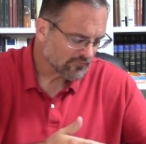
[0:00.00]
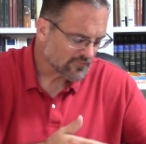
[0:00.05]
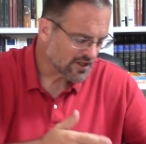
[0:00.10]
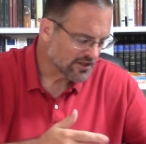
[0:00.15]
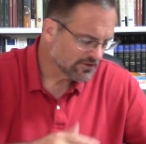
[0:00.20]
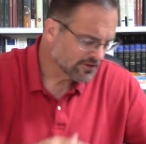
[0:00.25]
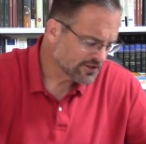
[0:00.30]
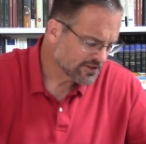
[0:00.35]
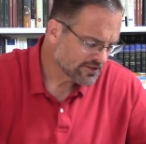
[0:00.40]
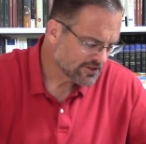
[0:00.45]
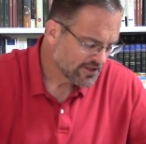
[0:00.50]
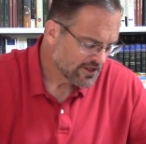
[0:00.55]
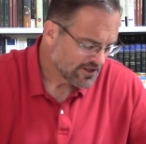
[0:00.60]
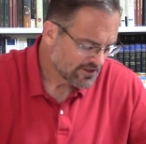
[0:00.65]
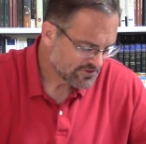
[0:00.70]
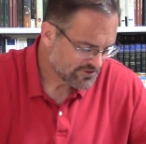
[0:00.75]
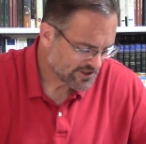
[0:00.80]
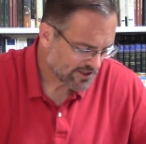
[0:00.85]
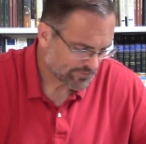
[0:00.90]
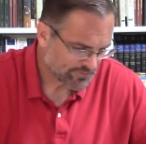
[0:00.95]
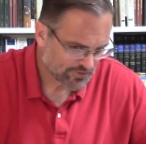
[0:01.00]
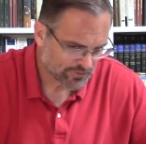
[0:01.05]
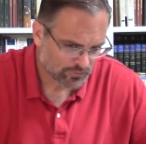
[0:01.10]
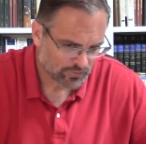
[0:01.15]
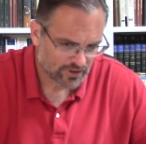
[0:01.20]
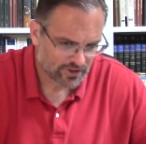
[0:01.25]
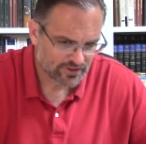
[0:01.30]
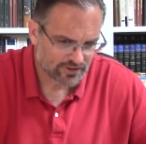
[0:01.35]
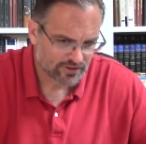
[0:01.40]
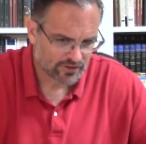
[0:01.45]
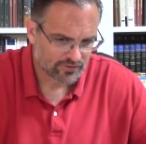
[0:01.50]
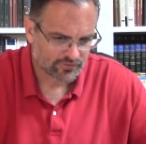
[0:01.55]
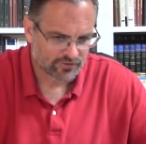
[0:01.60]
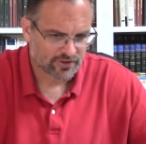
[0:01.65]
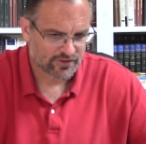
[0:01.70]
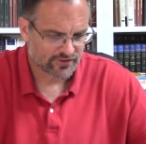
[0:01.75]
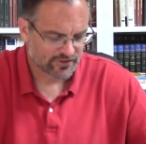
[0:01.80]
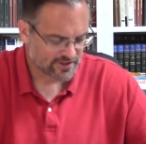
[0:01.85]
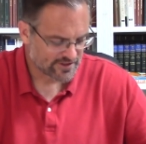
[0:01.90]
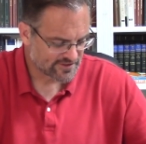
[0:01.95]
look at chapter 1,
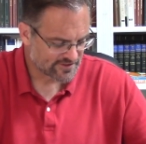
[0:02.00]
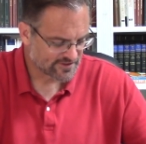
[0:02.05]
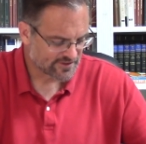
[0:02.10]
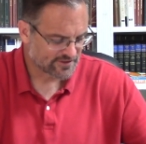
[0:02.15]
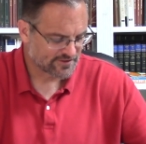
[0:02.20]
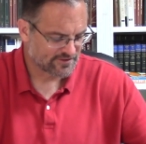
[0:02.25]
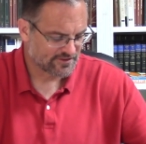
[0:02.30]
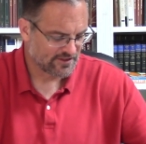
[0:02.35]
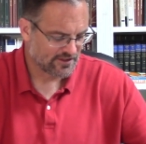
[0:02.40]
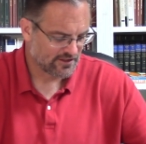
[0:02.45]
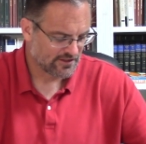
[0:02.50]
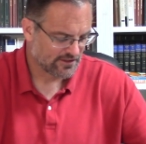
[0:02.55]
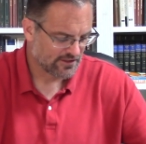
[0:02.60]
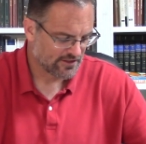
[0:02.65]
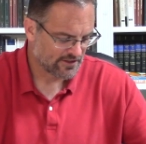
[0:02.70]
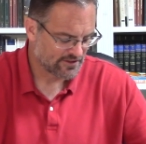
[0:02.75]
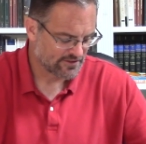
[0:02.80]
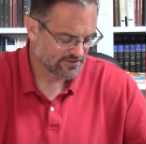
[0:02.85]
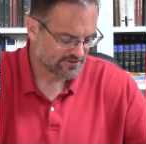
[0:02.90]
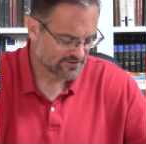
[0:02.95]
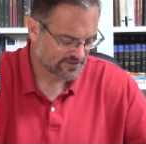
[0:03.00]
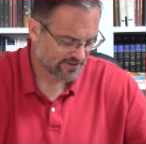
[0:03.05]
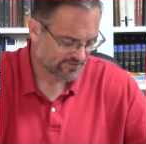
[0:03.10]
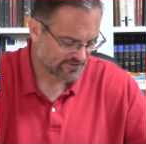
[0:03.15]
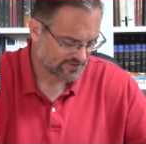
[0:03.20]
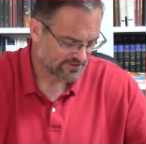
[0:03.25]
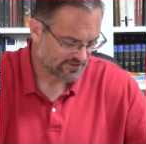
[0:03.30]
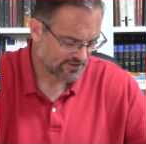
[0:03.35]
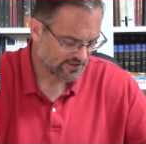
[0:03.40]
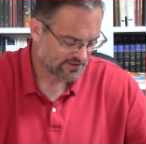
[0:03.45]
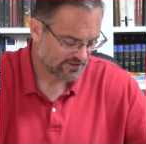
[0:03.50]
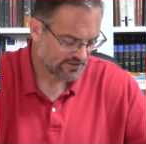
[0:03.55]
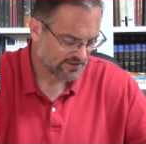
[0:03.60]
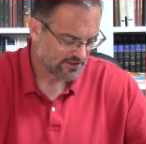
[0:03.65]
verse 16 and 17.